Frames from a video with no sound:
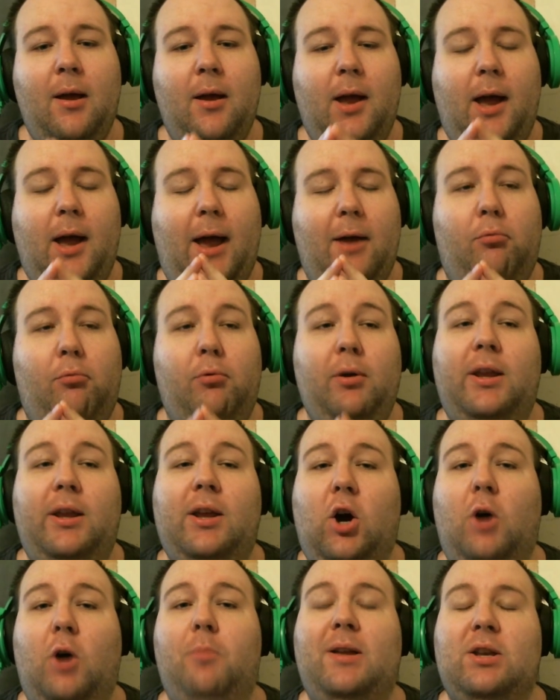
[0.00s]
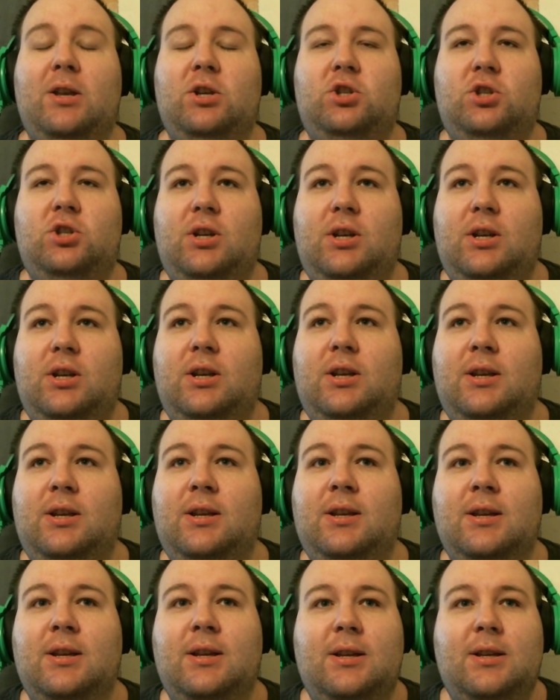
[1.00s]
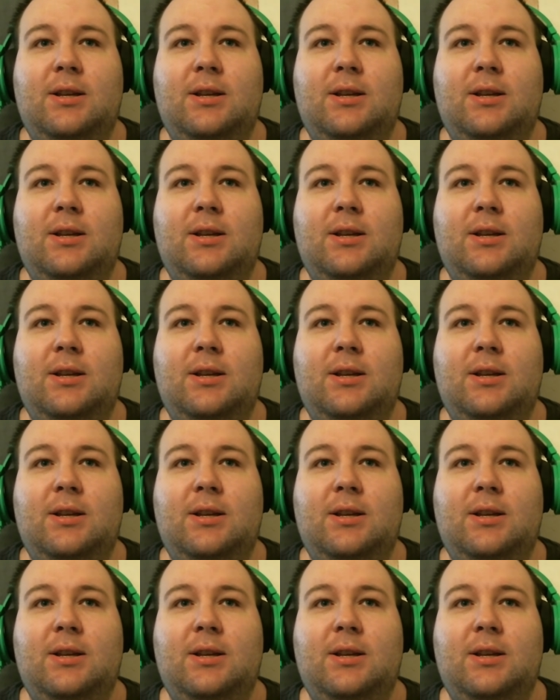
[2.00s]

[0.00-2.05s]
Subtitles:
I really hope that she